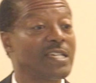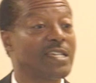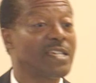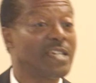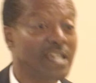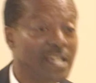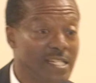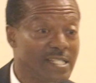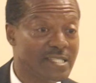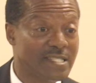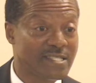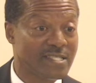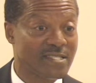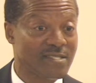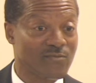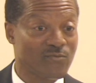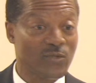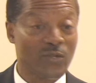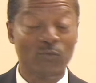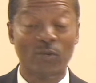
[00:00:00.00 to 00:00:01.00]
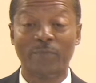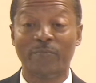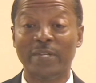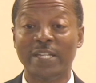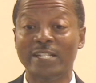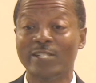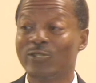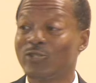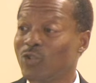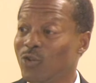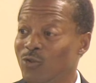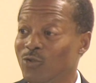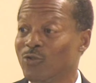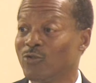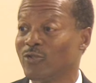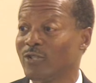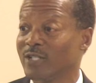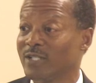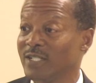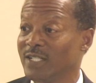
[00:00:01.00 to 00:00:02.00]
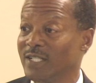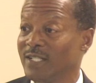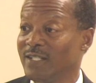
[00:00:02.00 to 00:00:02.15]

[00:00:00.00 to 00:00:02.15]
kids, we were being told,